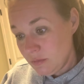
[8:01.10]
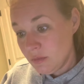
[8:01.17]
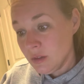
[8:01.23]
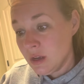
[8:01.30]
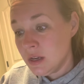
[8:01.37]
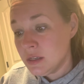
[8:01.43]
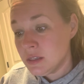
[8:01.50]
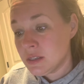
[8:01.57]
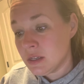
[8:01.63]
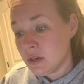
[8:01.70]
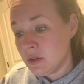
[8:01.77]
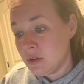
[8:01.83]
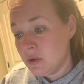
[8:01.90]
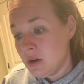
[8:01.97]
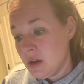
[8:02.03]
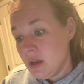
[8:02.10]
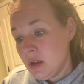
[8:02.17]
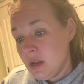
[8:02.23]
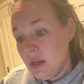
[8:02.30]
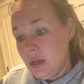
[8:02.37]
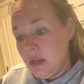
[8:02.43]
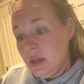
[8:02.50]
And so
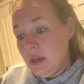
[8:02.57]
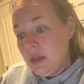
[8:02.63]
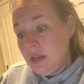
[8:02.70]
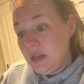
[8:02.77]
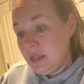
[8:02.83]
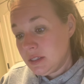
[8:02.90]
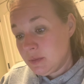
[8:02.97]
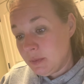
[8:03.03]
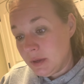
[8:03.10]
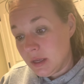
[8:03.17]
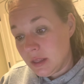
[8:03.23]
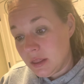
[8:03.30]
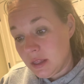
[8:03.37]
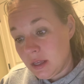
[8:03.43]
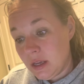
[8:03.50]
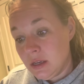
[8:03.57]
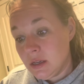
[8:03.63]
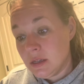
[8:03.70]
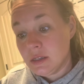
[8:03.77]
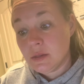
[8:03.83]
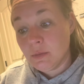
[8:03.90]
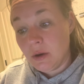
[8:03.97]
his big thing
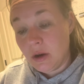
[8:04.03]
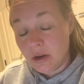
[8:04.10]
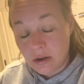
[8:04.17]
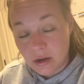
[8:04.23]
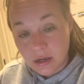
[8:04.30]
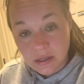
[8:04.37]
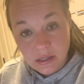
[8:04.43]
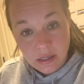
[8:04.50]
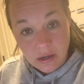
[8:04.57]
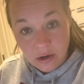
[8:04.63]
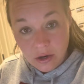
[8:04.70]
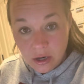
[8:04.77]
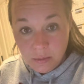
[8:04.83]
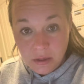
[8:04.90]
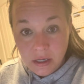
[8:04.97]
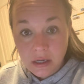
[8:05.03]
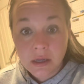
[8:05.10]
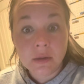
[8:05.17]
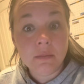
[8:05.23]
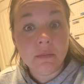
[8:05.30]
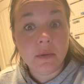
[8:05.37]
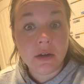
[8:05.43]
is modernize the
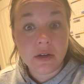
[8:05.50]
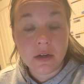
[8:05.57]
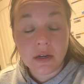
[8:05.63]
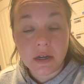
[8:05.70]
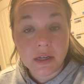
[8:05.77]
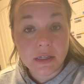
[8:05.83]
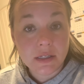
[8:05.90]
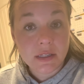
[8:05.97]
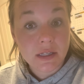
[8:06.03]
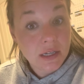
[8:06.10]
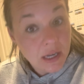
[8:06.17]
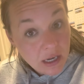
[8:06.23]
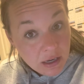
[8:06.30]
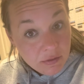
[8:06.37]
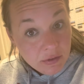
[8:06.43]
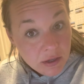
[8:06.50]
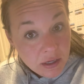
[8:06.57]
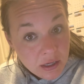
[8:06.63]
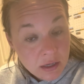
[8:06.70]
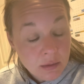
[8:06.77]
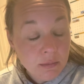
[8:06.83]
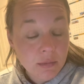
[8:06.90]
army, modernize the
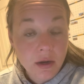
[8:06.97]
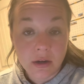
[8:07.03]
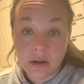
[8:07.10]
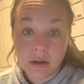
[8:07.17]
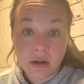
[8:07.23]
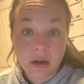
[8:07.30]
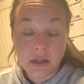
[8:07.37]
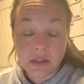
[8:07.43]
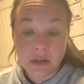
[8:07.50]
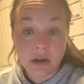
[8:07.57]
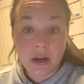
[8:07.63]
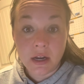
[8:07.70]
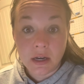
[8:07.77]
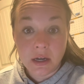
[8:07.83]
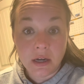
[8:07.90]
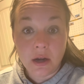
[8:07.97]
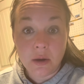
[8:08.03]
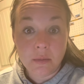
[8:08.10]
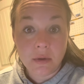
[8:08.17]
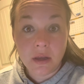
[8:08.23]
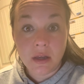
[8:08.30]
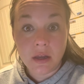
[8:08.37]
navy, modernize our
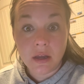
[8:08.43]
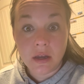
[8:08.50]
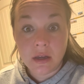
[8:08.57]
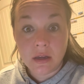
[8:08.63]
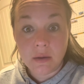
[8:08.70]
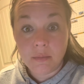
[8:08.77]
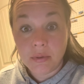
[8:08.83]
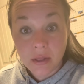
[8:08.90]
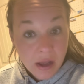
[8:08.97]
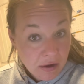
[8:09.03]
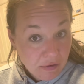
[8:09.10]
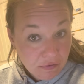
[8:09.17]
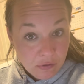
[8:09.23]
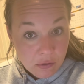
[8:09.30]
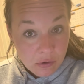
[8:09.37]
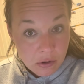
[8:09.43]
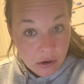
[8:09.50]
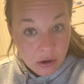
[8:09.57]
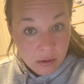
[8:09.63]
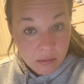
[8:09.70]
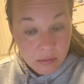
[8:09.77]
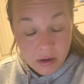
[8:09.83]
economic
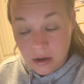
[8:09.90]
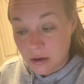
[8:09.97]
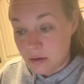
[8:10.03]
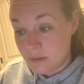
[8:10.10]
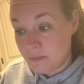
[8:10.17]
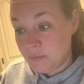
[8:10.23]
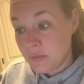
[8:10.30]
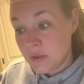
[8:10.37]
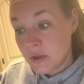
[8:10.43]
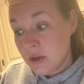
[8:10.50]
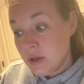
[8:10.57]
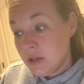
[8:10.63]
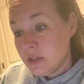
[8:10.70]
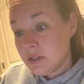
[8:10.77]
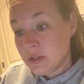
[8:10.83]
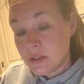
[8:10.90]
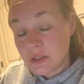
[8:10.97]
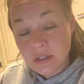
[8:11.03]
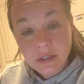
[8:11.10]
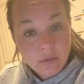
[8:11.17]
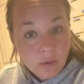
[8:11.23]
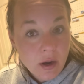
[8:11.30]
platform. Um, so this
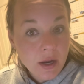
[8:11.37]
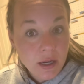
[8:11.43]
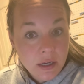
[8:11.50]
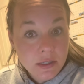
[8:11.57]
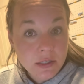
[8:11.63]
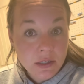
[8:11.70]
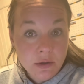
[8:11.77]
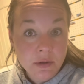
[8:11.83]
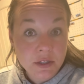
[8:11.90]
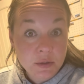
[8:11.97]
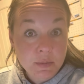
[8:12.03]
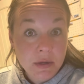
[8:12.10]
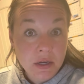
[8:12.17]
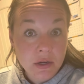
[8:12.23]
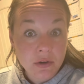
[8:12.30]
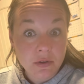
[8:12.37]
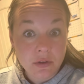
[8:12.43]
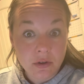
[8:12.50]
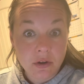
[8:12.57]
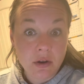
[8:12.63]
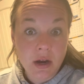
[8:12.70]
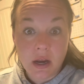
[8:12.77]
is why he's known as Peter the
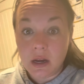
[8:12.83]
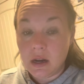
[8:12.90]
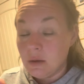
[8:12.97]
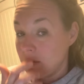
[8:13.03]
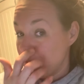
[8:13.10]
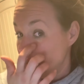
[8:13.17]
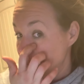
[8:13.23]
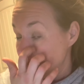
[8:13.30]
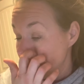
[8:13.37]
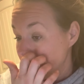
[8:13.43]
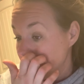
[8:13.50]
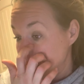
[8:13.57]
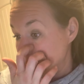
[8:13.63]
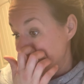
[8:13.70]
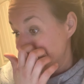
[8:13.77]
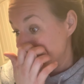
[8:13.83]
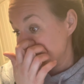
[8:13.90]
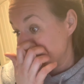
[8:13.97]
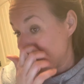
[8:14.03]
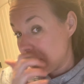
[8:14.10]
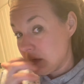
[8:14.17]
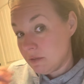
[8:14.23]
Great. I mean, he really does
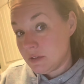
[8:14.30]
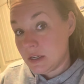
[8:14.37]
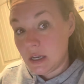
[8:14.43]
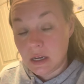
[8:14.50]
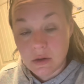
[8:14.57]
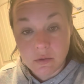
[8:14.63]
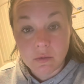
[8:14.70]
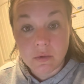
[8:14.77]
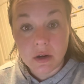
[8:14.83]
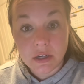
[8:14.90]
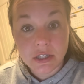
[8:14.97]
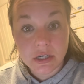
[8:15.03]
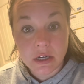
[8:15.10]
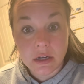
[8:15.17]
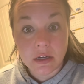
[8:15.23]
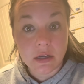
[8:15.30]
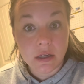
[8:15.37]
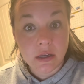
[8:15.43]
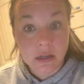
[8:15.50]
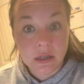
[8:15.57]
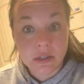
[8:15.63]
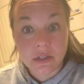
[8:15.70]
kind of take Russia
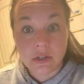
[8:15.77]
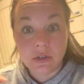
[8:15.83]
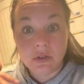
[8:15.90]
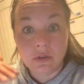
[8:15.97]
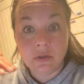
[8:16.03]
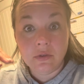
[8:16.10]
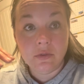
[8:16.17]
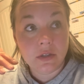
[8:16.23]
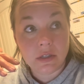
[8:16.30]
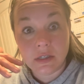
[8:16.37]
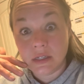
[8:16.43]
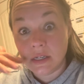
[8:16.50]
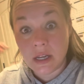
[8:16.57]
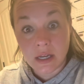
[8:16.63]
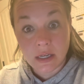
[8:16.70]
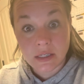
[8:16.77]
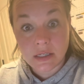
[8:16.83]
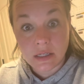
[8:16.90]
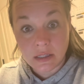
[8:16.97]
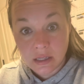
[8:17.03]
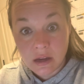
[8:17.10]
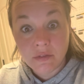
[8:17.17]
into this next
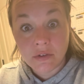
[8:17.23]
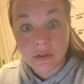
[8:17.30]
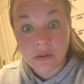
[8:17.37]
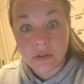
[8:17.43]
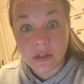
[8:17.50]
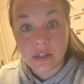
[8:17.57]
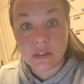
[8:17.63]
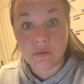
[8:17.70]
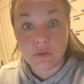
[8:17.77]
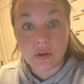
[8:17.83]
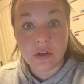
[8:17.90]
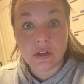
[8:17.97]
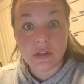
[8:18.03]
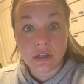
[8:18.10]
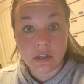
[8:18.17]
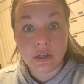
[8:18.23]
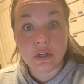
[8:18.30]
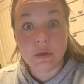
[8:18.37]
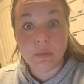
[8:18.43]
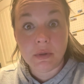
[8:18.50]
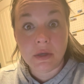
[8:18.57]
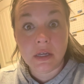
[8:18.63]
level as far as a
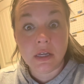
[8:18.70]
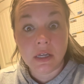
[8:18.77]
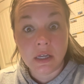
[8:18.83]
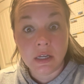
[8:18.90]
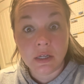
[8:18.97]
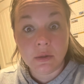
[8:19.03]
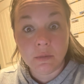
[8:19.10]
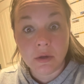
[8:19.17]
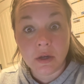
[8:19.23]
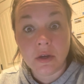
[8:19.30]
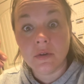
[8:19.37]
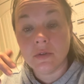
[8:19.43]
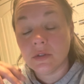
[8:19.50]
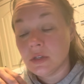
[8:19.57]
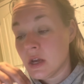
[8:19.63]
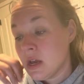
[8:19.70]
European kingdom goes.